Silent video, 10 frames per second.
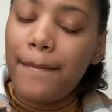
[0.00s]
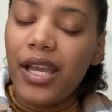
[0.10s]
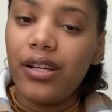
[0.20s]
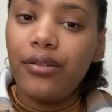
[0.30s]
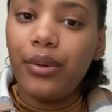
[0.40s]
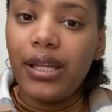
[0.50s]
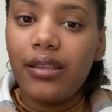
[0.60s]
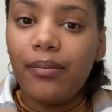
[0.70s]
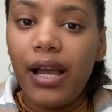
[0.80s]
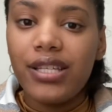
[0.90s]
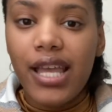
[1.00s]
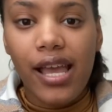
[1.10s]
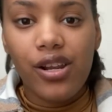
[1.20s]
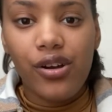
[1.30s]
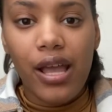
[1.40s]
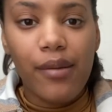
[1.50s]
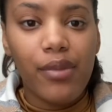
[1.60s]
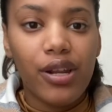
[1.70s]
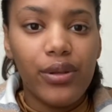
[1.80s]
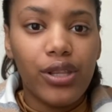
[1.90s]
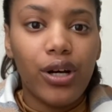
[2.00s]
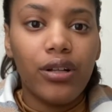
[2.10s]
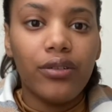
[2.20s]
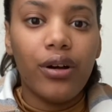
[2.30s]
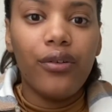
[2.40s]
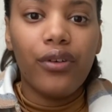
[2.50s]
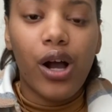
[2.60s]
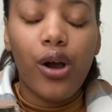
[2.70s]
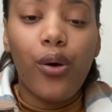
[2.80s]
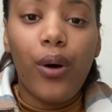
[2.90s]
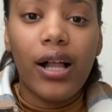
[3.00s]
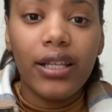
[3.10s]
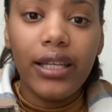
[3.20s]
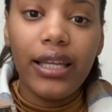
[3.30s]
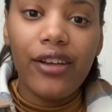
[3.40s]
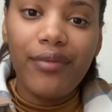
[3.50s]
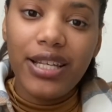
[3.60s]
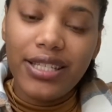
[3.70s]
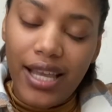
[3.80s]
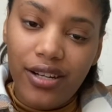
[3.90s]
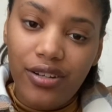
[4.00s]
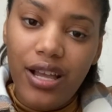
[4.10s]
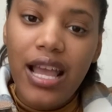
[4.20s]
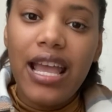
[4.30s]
better with my channel and better with the overall quality of my channel.